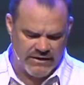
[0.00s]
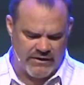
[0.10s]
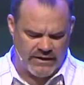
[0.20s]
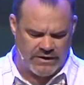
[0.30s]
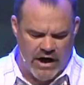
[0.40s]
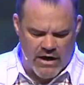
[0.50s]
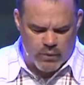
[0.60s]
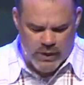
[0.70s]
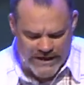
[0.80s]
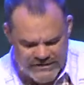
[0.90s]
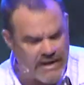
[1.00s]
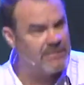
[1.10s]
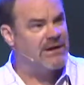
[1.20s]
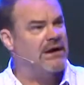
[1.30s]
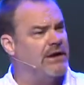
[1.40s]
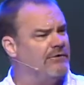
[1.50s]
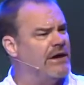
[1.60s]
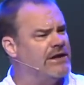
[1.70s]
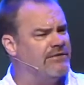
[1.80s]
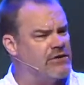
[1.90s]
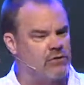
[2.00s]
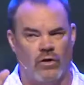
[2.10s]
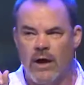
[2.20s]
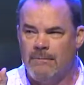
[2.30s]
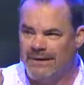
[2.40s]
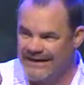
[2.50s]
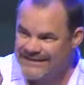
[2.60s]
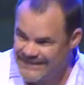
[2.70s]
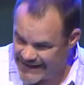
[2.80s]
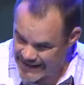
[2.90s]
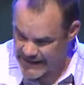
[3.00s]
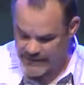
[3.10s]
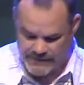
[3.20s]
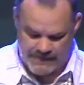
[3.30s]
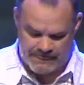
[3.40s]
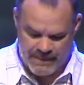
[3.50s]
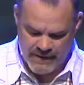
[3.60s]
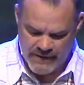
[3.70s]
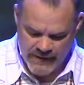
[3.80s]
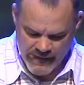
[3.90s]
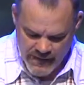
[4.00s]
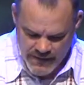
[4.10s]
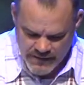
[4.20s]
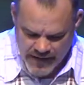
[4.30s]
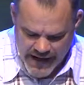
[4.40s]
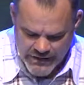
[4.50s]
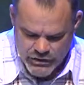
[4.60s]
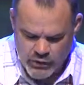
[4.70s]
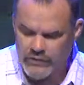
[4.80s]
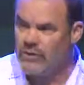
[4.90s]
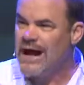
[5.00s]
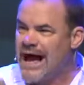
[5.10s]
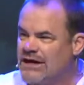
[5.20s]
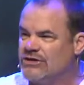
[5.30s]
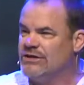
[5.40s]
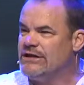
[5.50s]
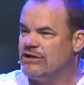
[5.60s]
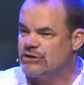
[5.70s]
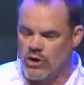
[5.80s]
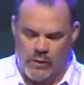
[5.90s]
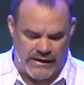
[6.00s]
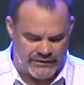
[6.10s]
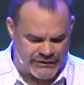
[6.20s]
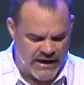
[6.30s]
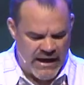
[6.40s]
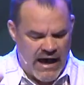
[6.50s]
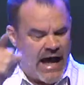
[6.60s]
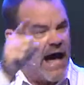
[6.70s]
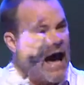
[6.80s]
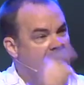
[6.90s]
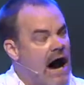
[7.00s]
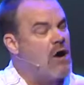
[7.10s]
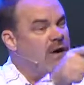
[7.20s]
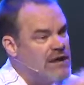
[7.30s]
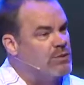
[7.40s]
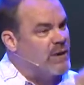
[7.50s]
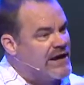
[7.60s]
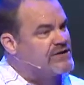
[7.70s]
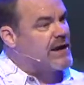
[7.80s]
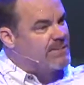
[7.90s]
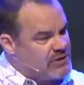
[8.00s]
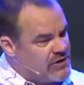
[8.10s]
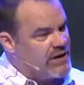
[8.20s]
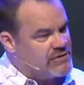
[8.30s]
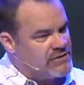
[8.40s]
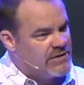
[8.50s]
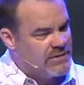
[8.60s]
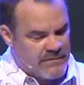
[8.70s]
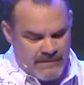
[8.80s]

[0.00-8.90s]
and all that, God raised up an individual, but in Gideon, God is going to actually show us how he raised up a judge.